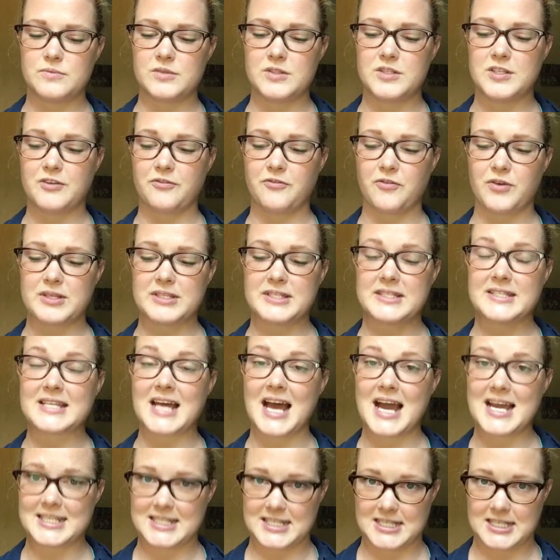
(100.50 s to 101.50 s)
different
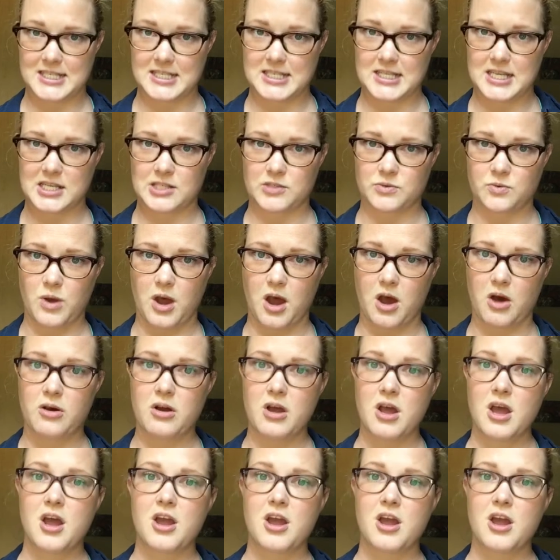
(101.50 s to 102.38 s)
sizes as well.